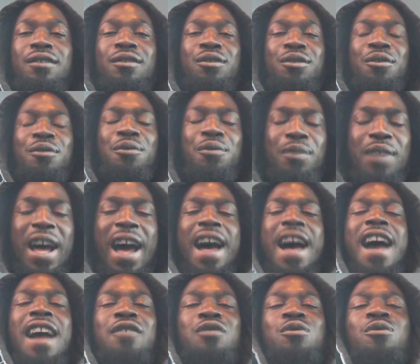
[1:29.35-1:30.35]
to that
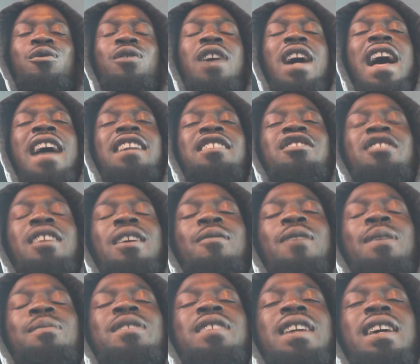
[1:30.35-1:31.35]
actual guide. You get
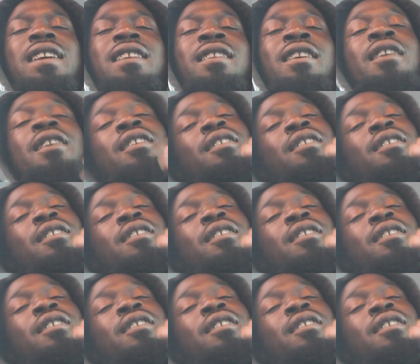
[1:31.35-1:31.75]
what I'm saying?